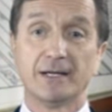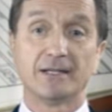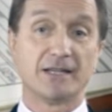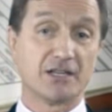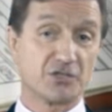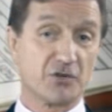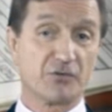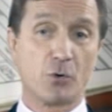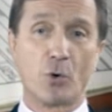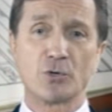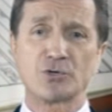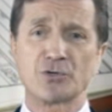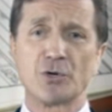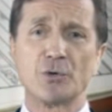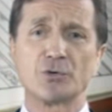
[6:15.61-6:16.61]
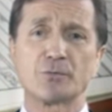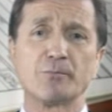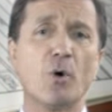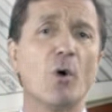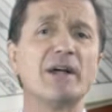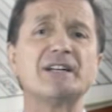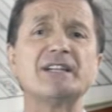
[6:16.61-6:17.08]
Unless, of course, those
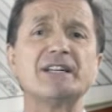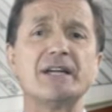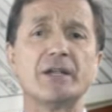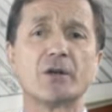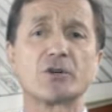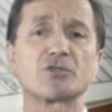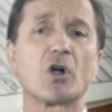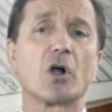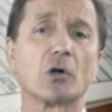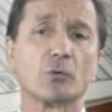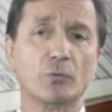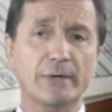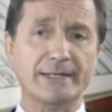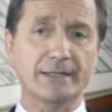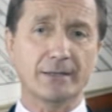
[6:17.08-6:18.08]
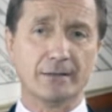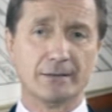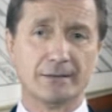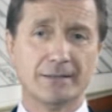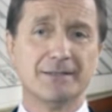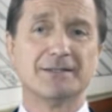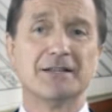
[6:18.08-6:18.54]
pointy ears are real.
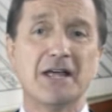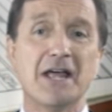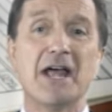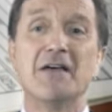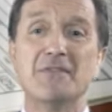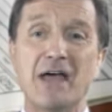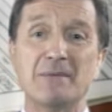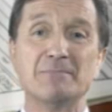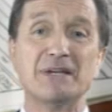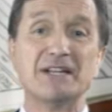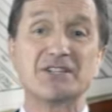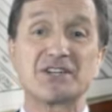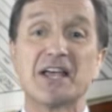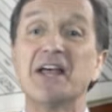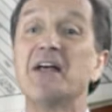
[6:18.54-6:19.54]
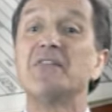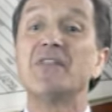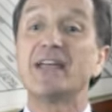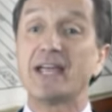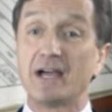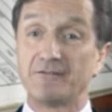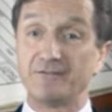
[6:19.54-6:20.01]
And that means
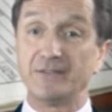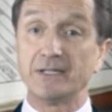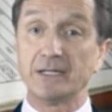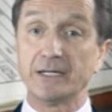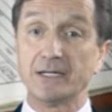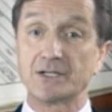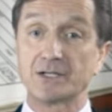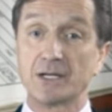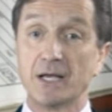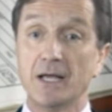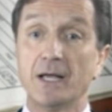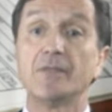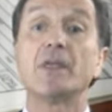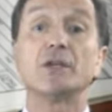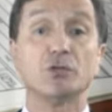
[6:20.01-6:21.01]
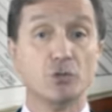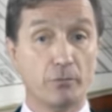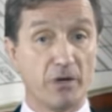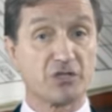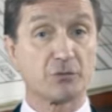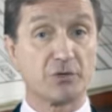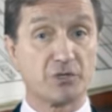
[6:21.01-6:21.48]
they have feelings that you
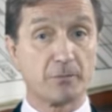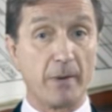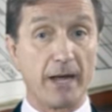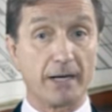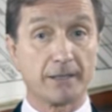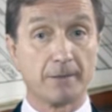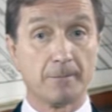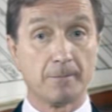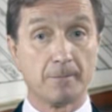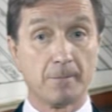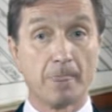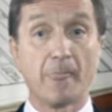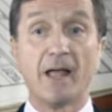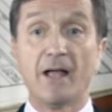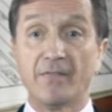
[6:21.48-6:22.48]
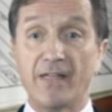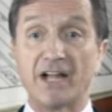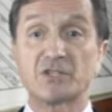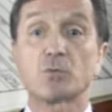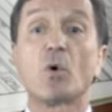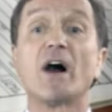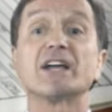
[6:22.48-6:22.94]
must respect.
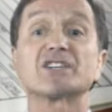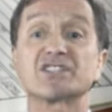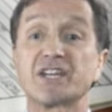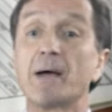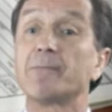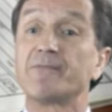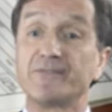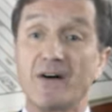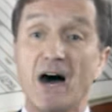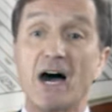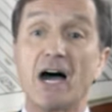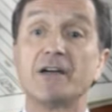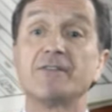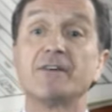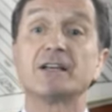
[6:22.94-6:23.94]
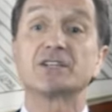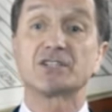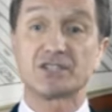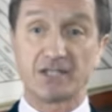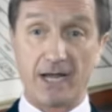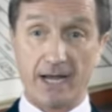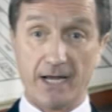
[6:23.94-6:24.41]
That's why step 5
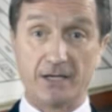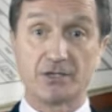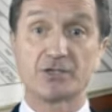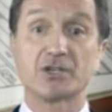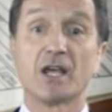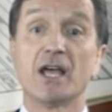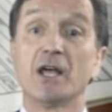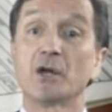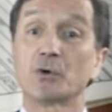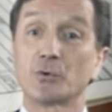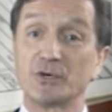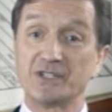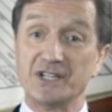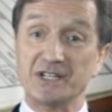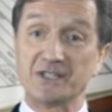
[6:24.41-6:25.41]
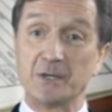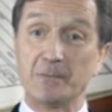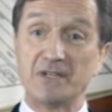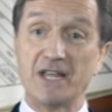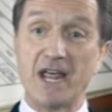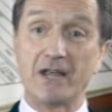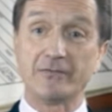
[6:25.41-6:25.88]
says, critique the
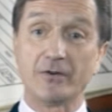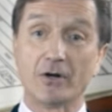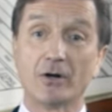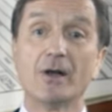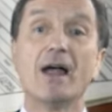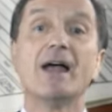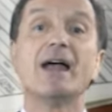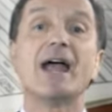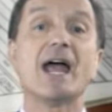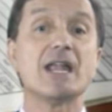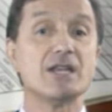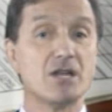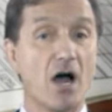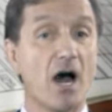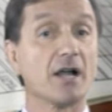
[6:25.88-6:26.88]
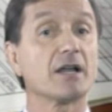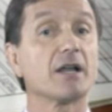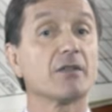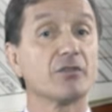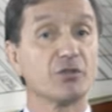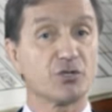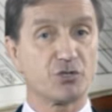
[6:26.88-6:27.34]
behavior and not
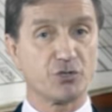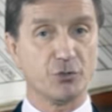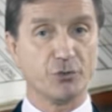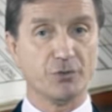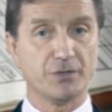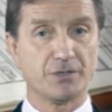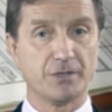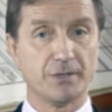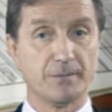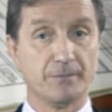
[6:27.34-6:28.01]
the student.